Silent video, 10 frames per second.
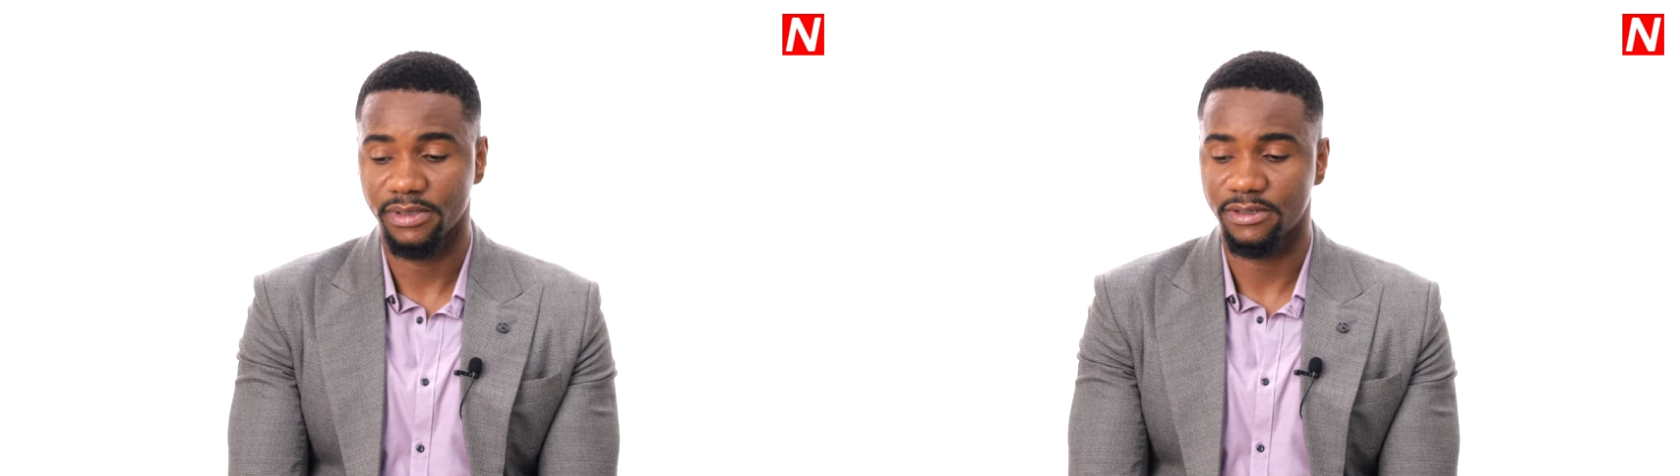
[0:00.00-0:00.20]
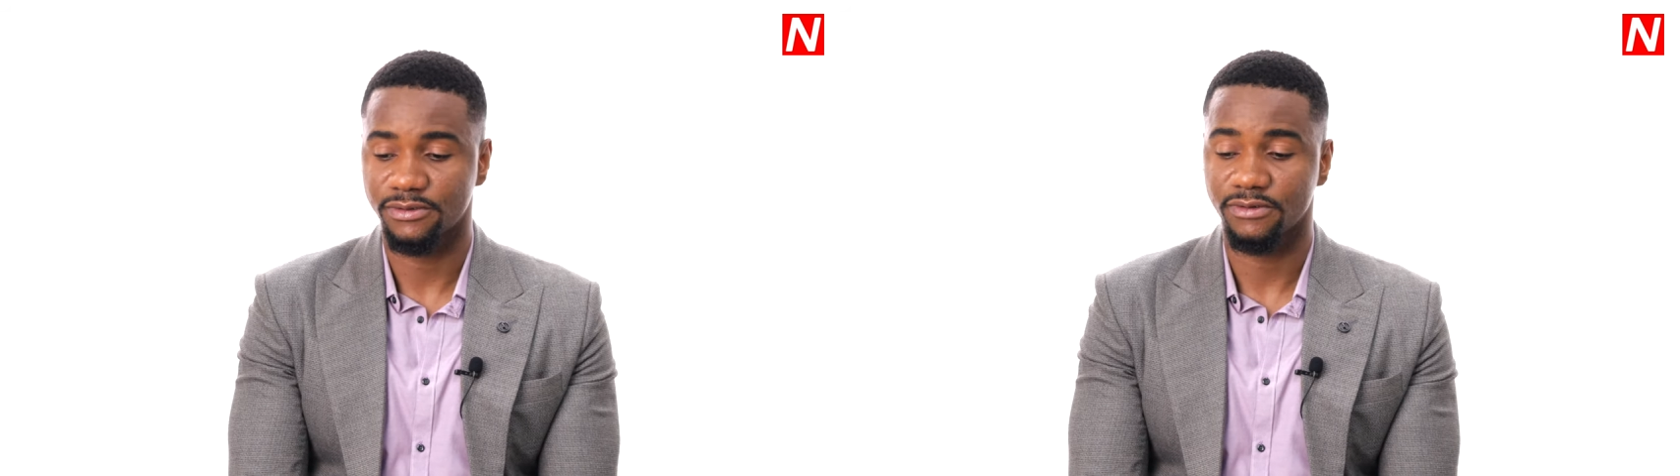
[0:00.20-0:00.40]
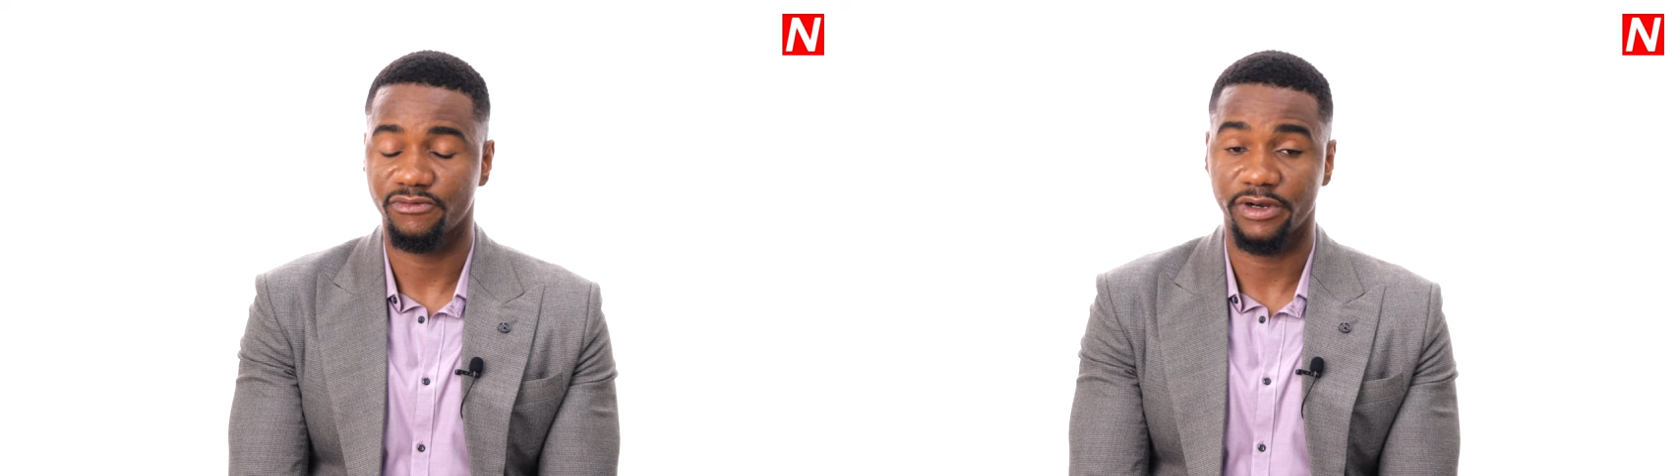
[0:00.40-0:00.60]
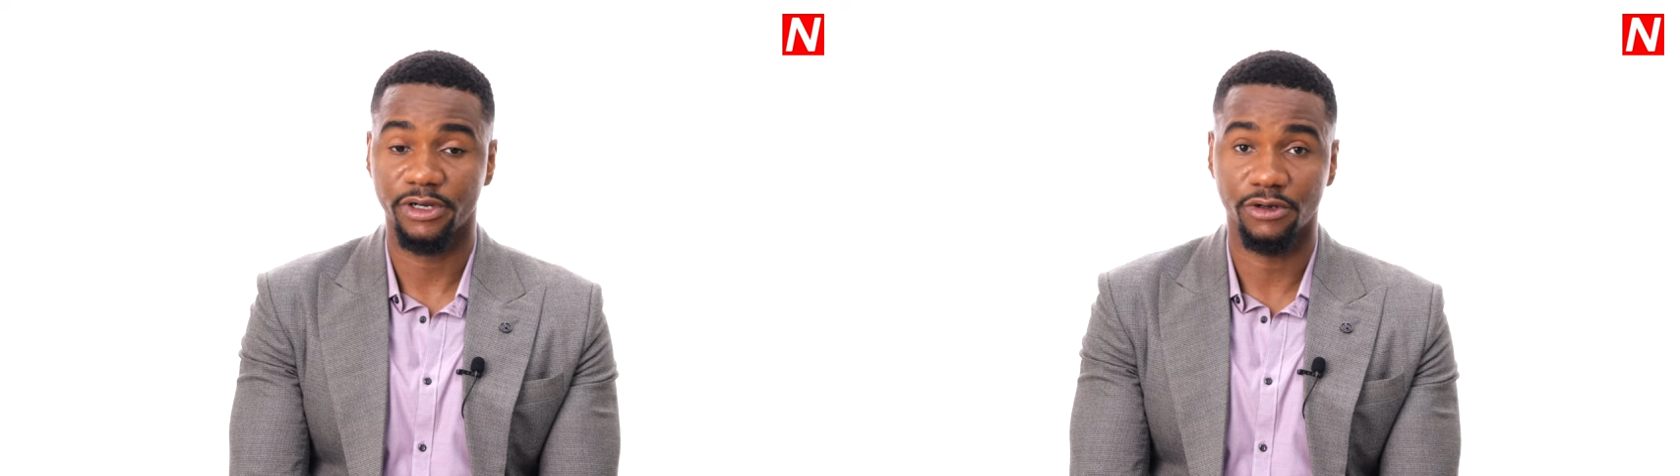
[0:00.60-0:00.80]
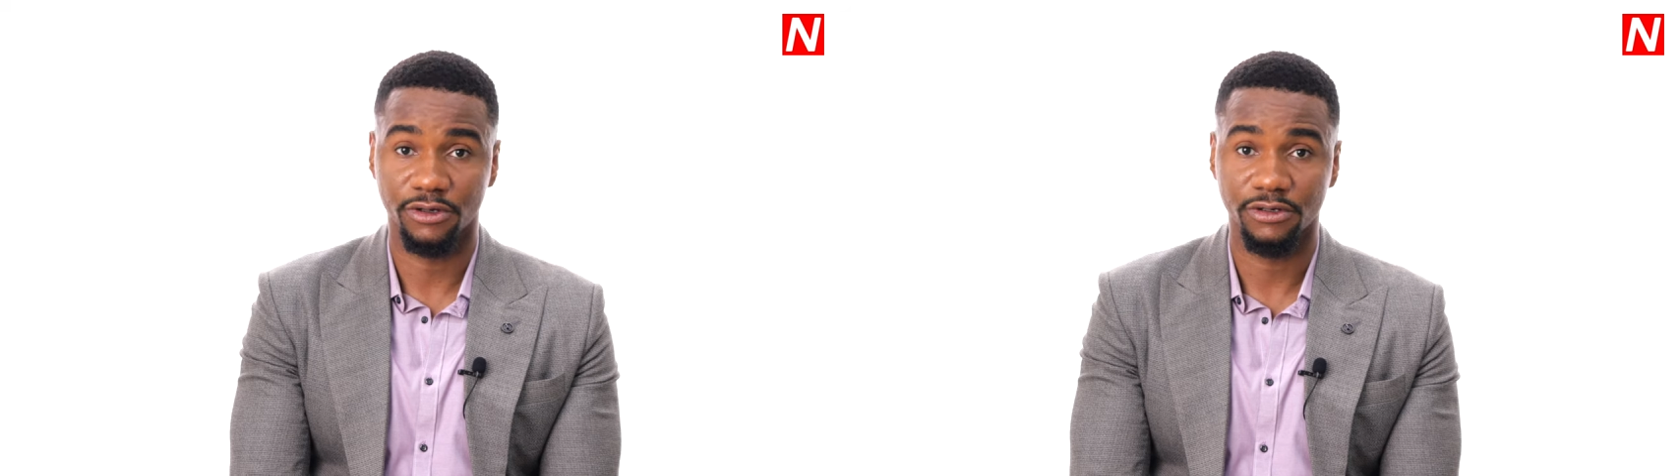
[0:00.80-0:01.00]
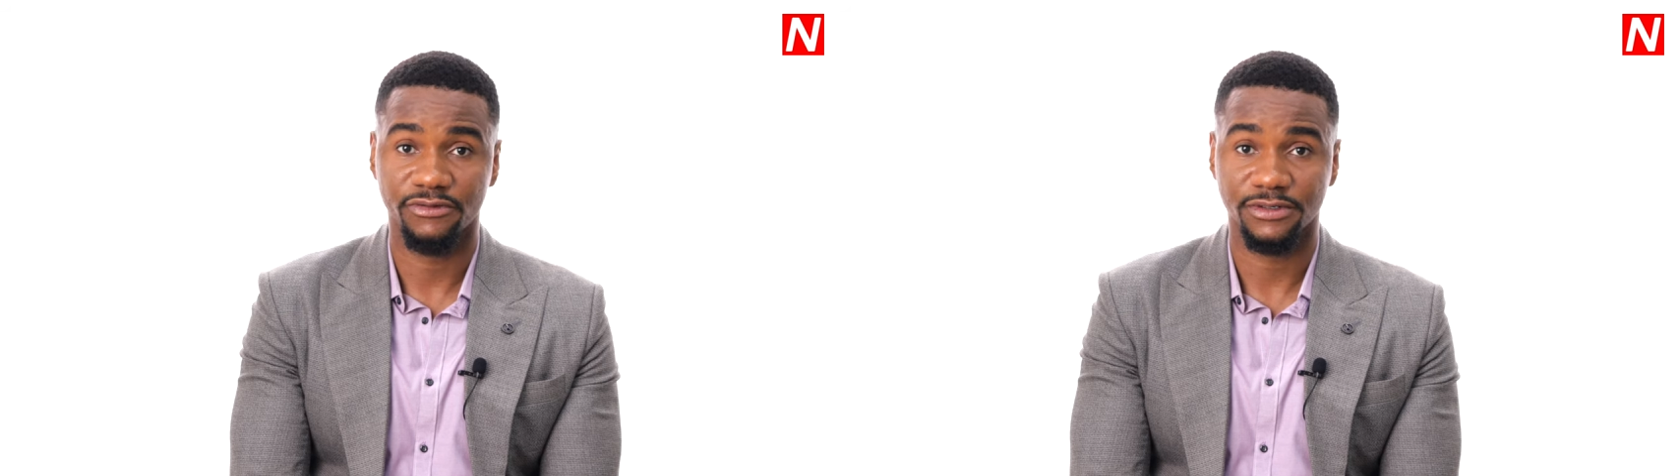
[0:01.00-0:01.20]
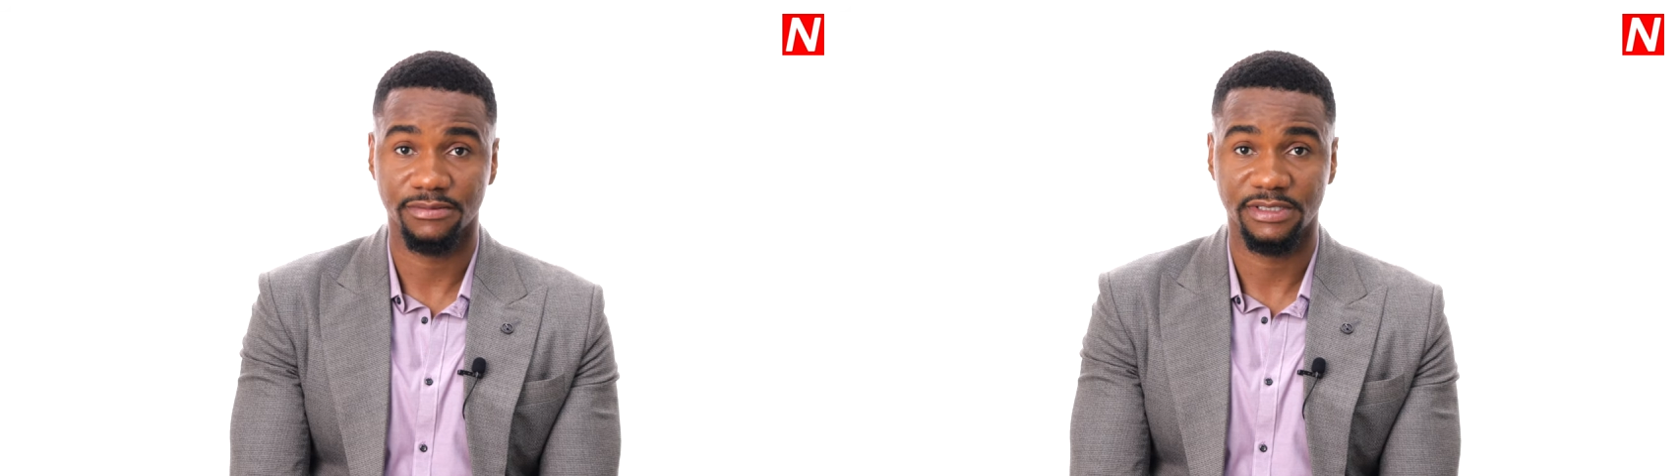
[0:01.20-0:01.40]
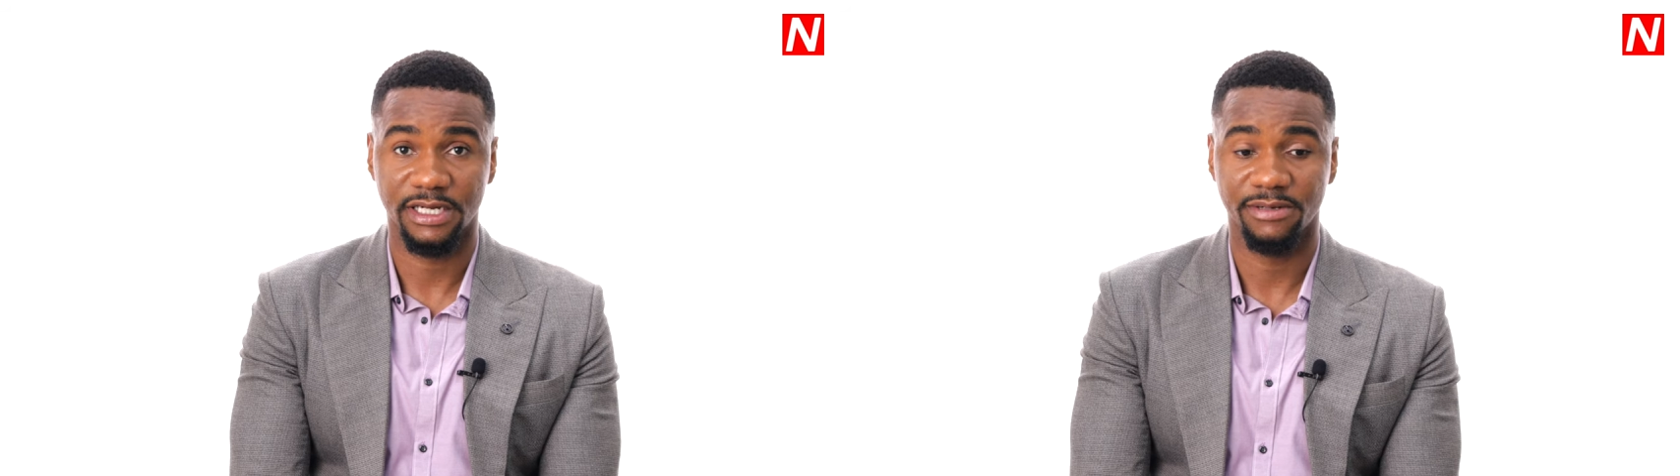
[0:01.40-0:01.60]
and also very good for
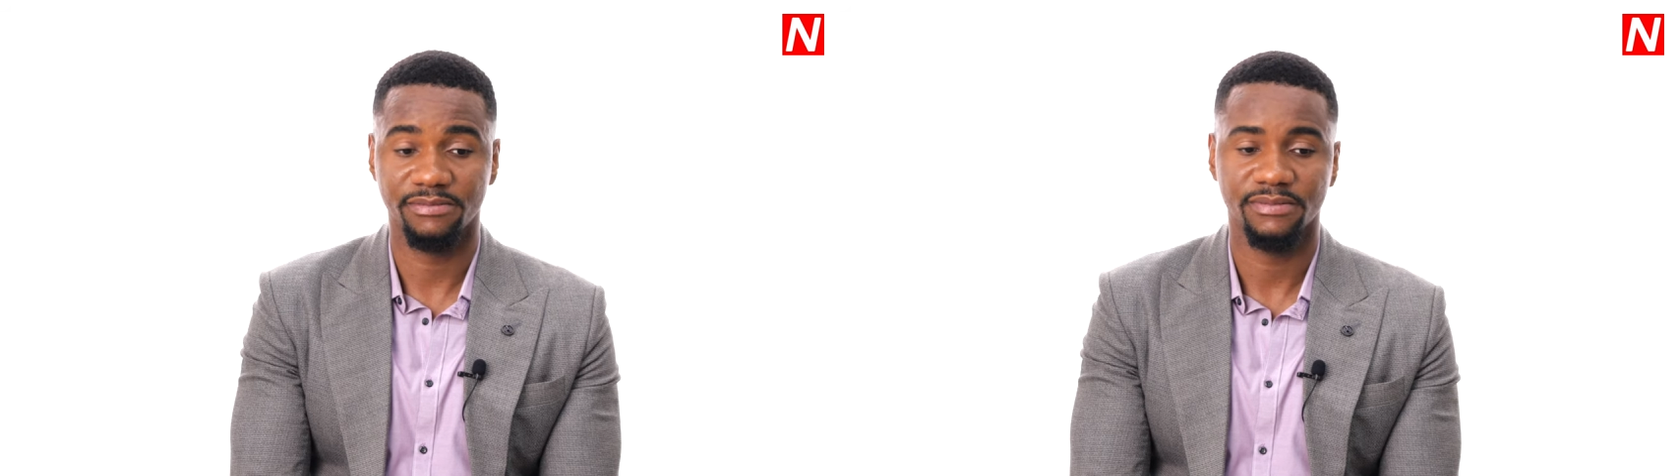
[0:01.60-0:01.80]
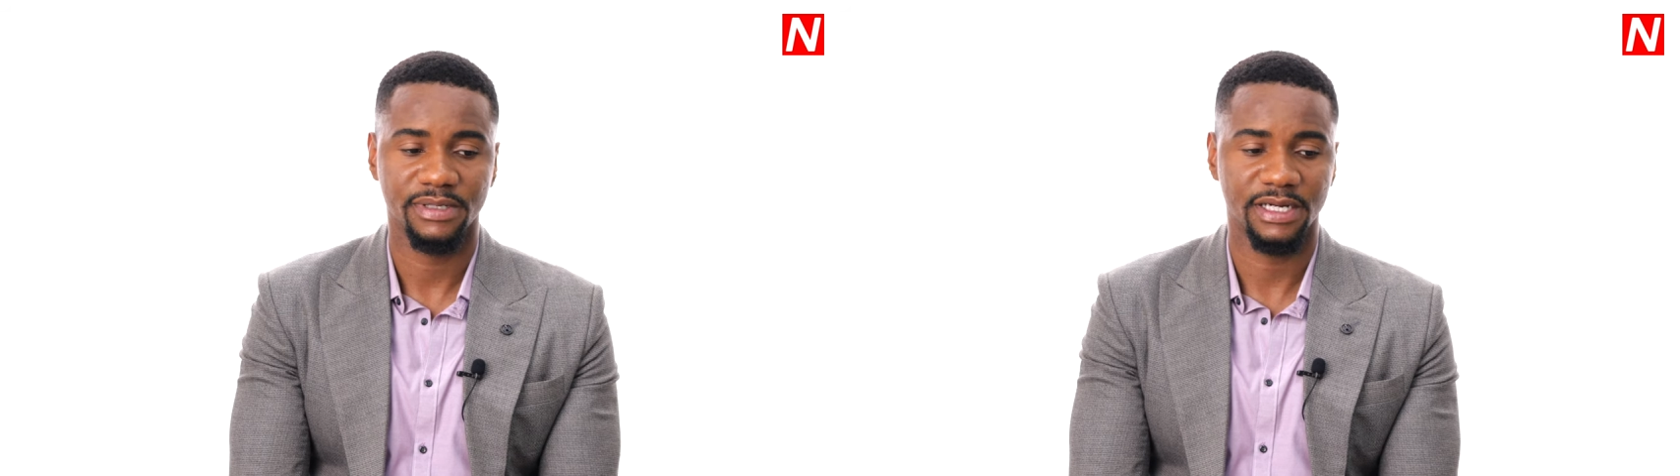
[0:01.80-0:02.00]
some time.